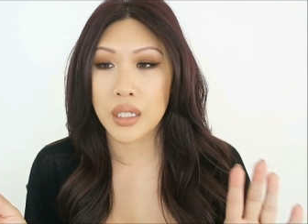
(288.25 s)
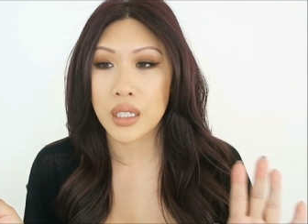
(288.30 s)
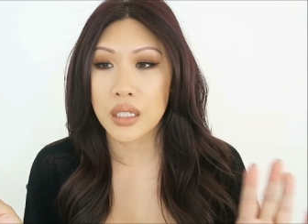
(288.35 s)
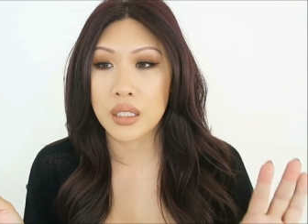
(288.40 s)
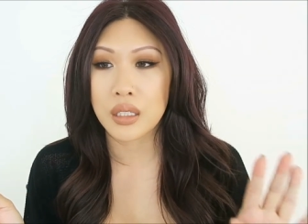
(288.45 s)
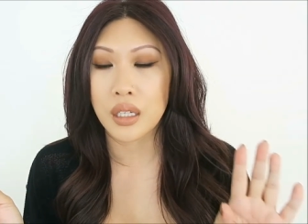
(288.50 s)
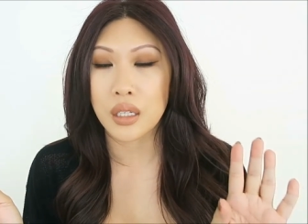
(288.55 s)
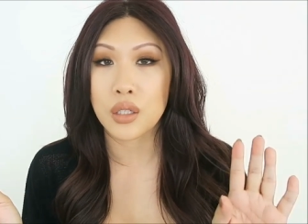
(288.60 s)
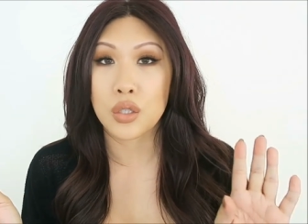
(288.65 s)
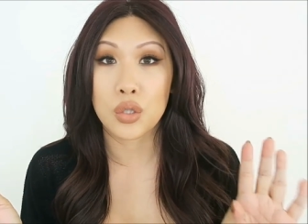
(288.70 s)
I
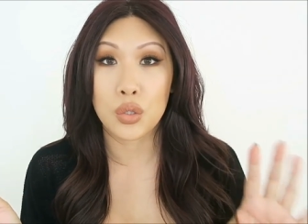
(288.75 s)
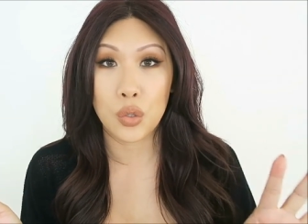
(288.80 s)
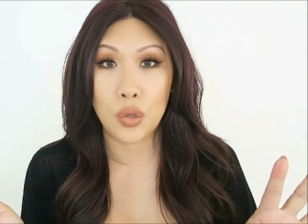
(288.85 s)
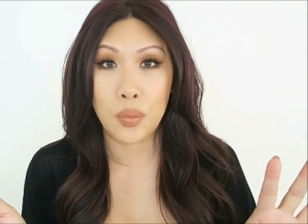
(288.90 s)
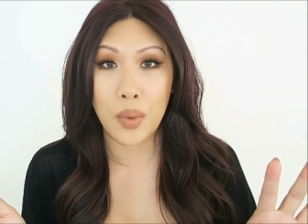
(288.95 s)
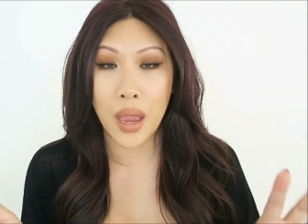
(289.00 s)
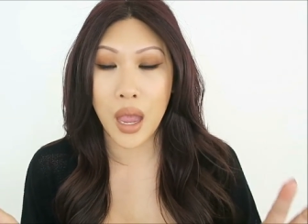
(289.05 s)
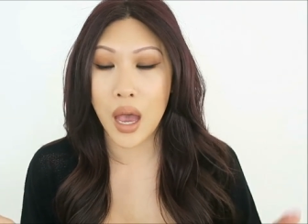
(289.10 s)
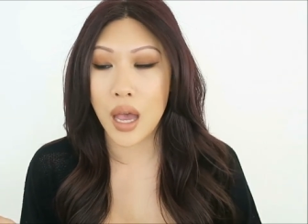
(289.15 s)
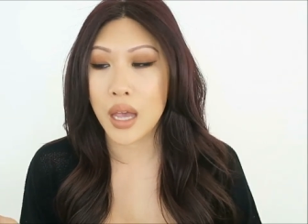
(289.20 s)
need to like
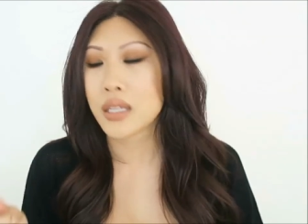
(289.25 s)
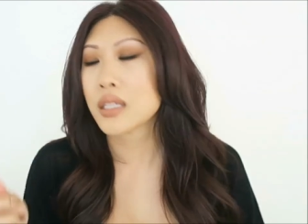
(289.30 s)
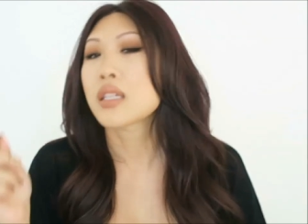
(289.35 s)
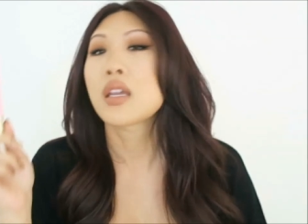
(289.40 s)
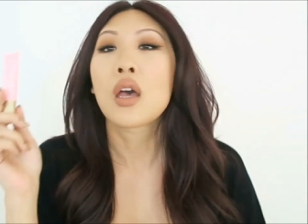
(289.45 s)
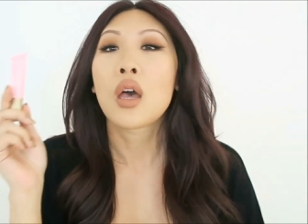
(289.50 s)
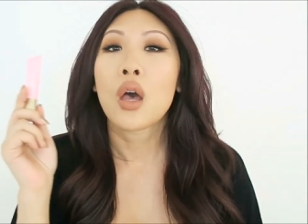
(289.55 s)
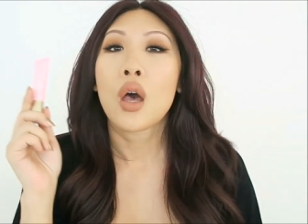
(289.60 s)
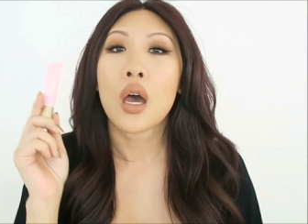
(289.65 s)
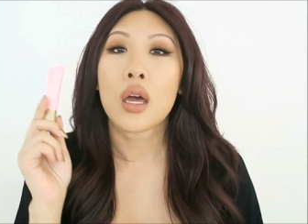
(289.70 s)
soothe my eyes.
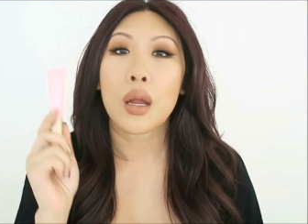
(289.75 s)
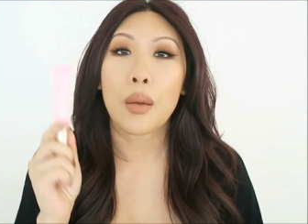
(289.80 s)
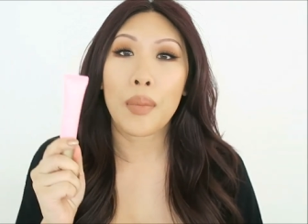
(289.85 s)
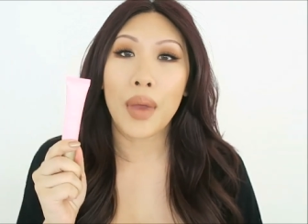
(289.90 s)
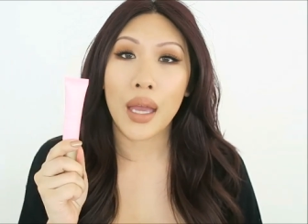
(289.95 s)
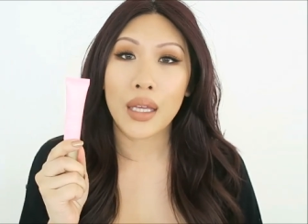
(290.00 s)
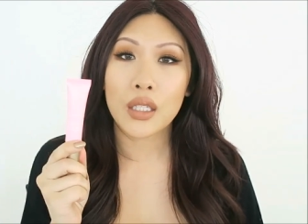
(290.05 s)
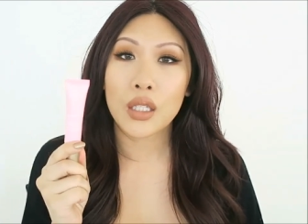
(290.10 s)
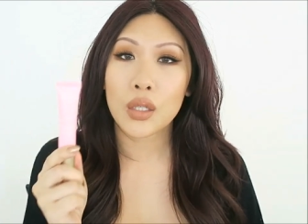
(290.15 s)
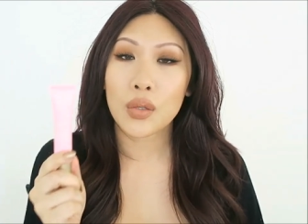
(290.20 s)
And I'm
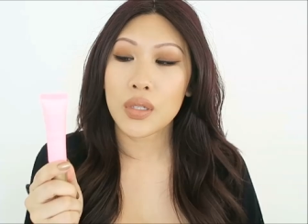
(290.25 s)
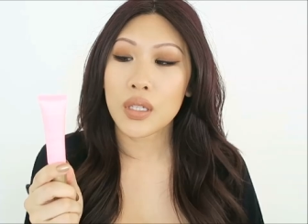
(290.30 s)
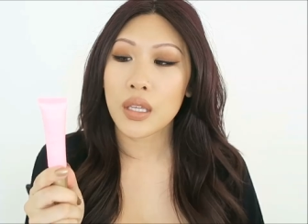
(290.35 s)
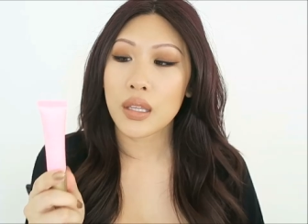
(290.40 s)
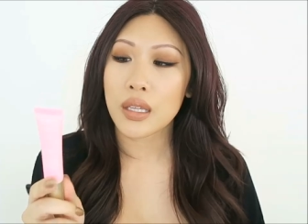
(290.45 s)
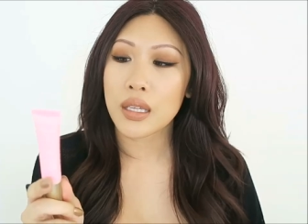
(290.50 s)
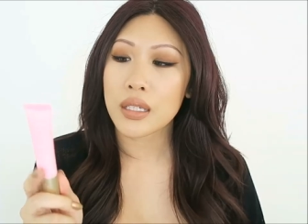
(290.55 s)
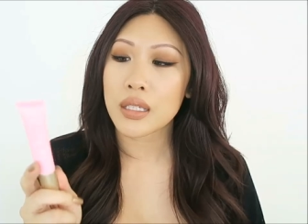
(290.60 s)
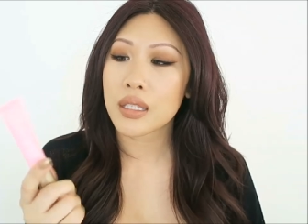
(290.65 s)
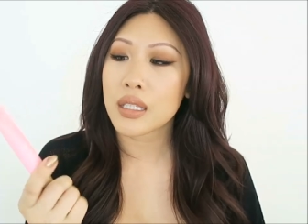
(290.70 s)
back to
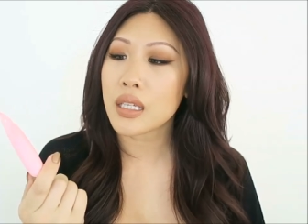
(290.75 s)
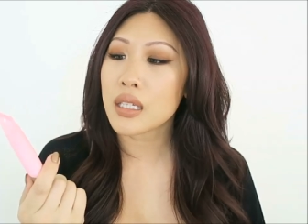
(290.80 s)
using this.